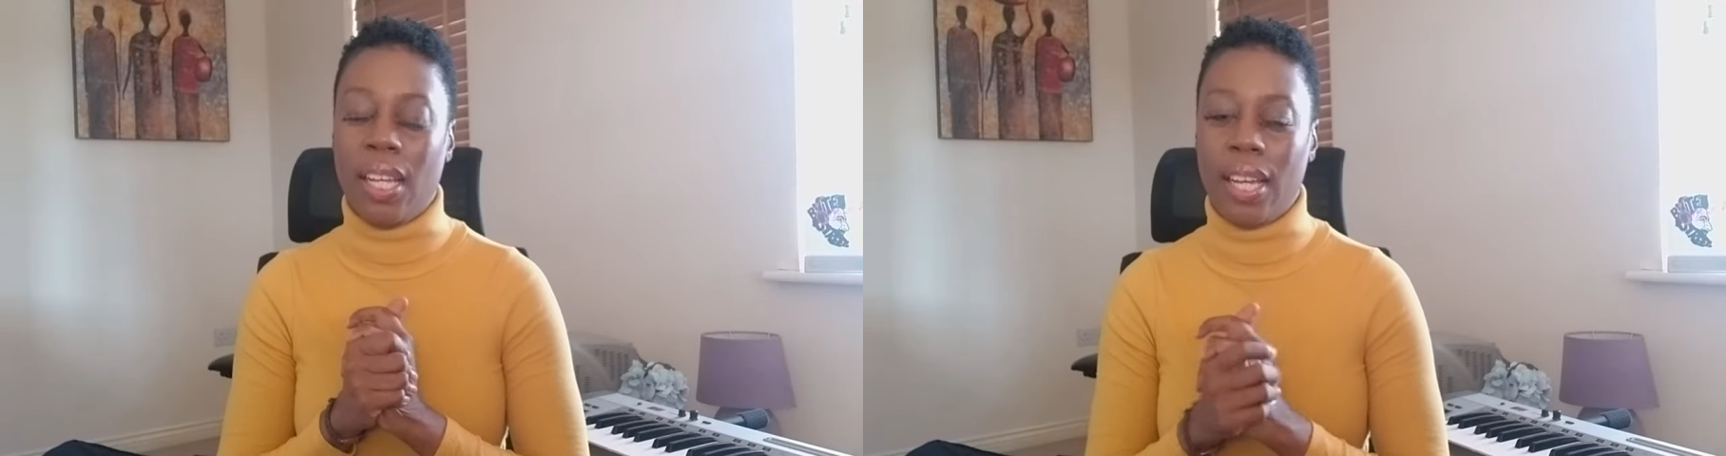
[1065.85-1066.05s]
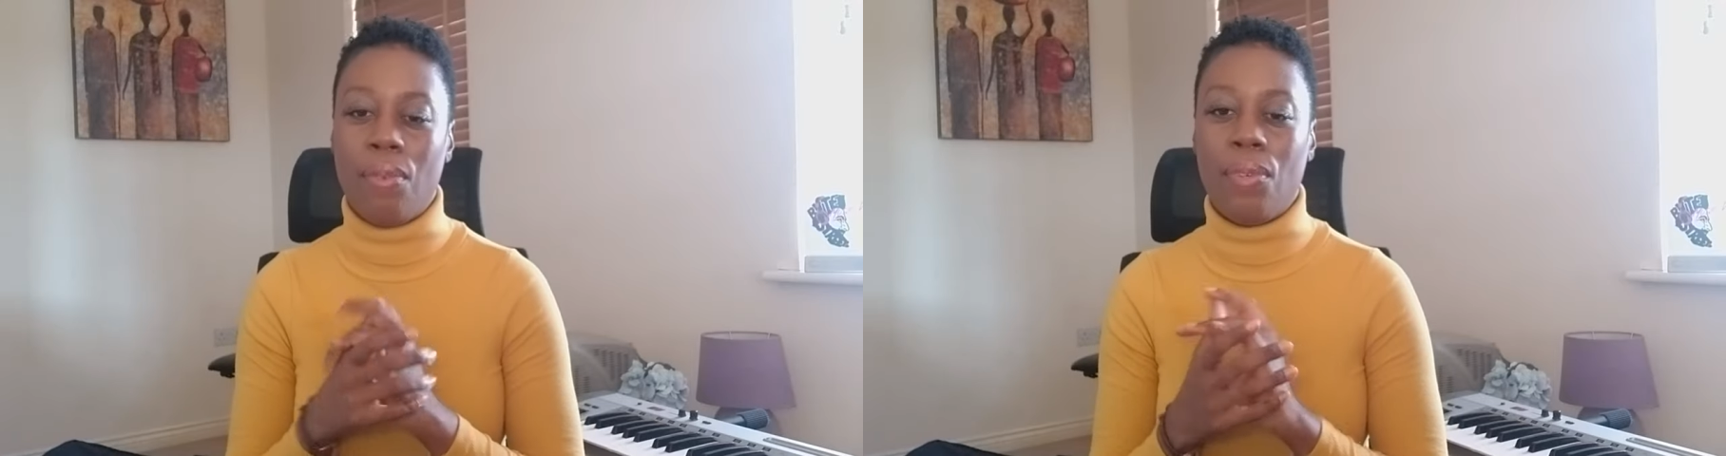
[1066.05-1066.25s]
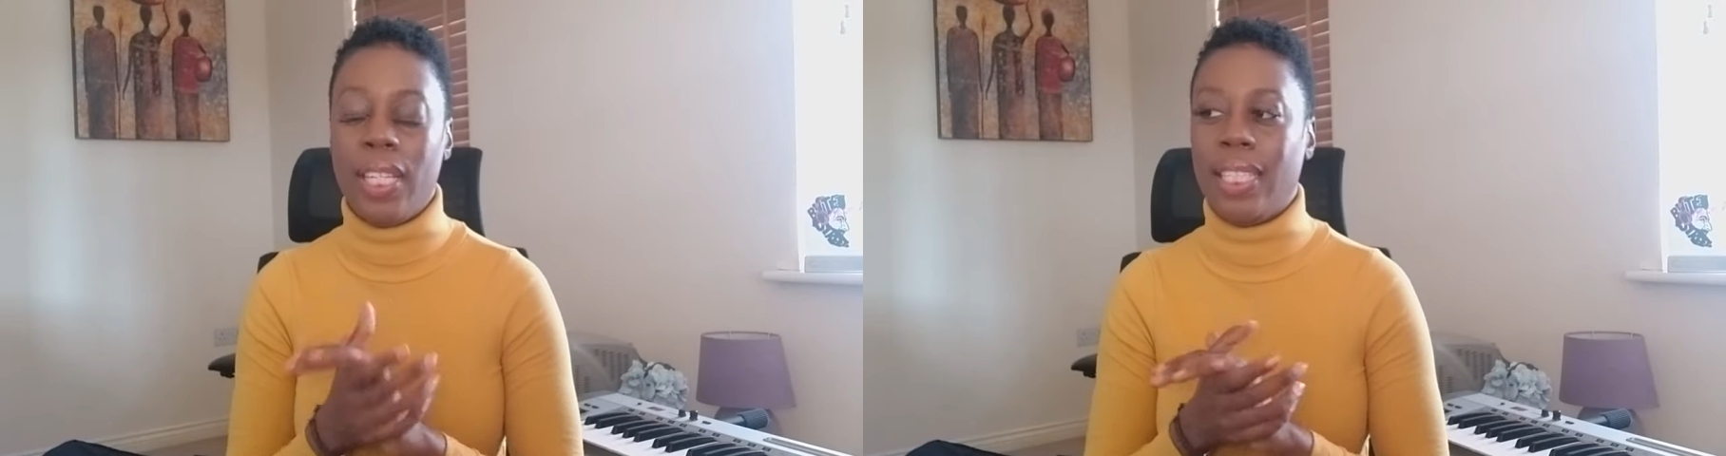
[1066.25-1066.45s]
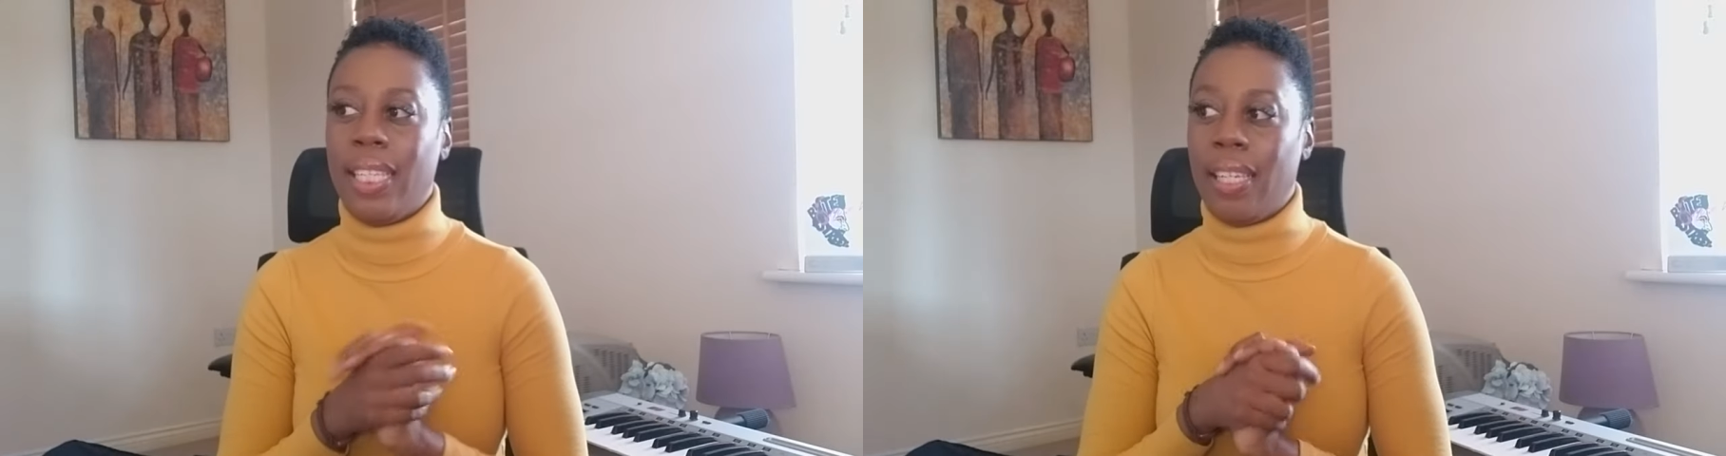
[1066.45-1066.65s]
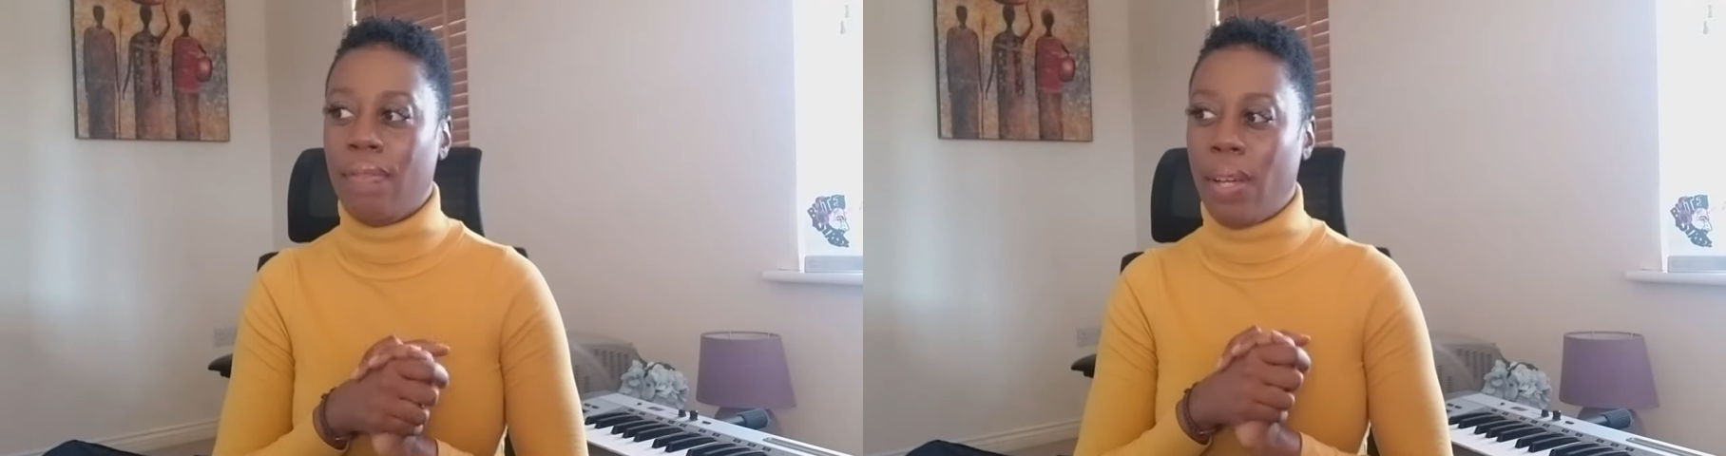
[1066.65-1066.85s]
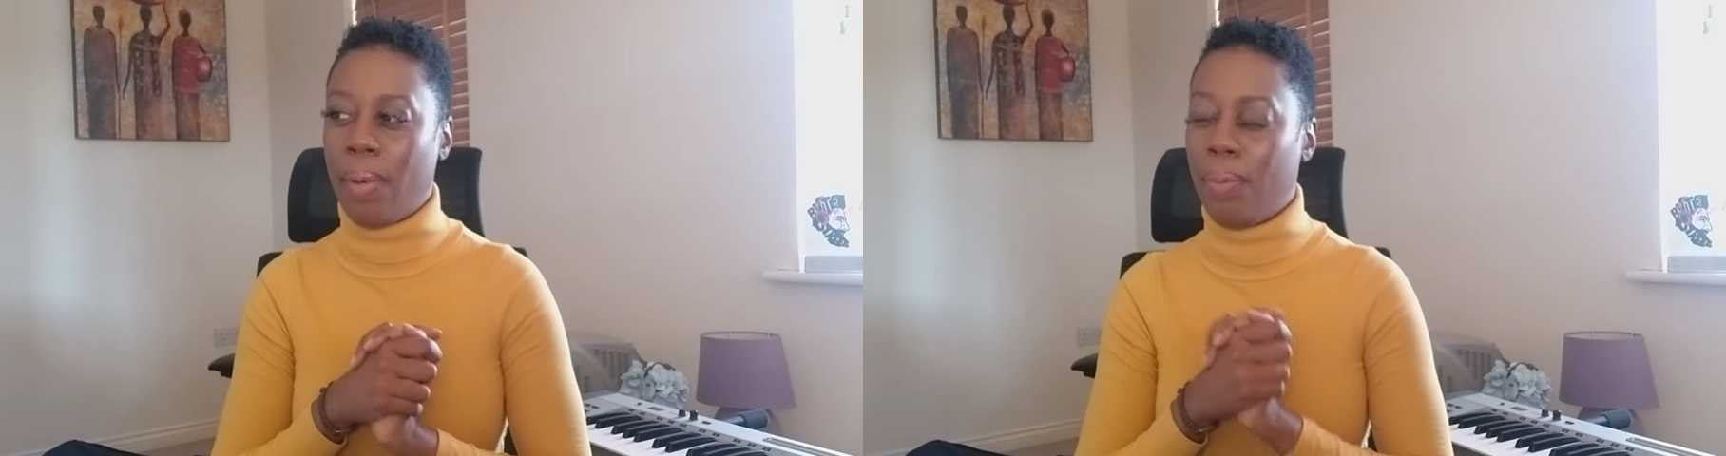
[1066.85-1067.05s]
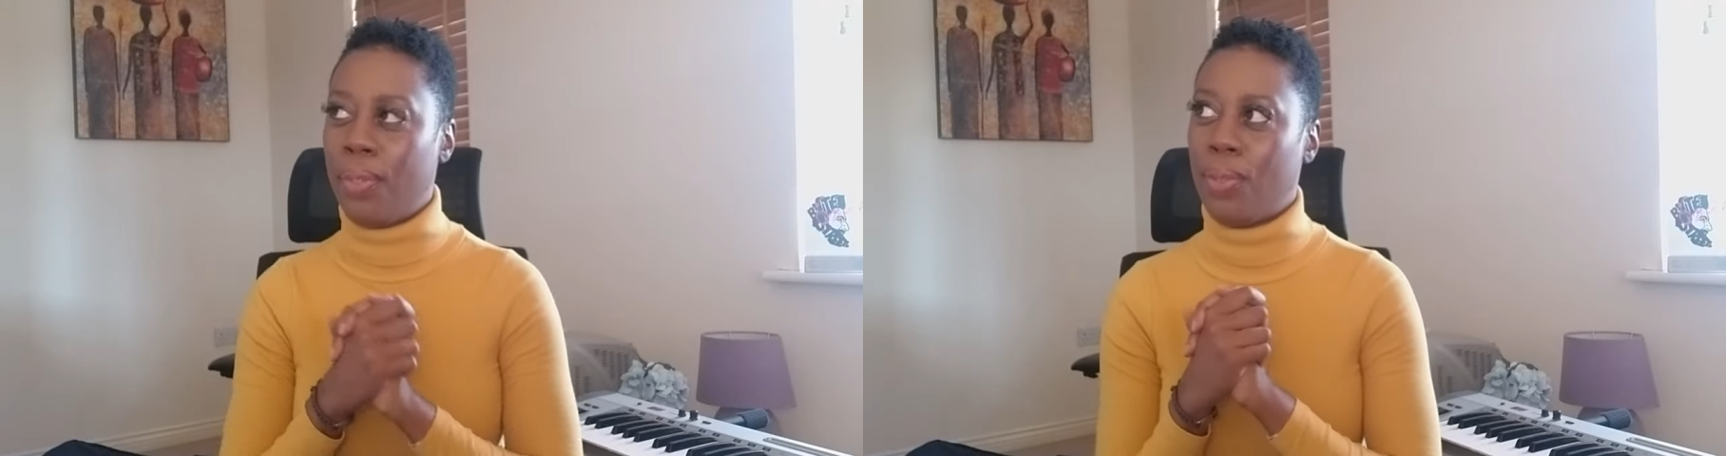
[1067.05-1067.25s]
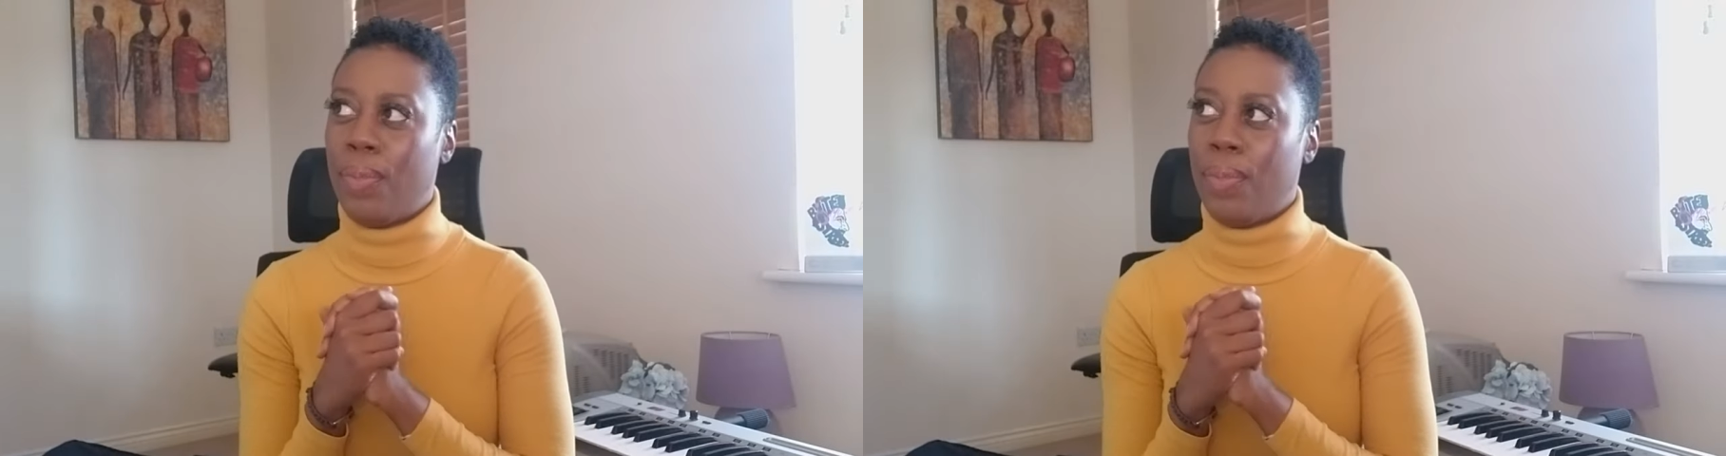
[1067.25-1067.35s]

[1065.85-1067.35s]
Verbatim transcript: Like, I wanted to give up. I was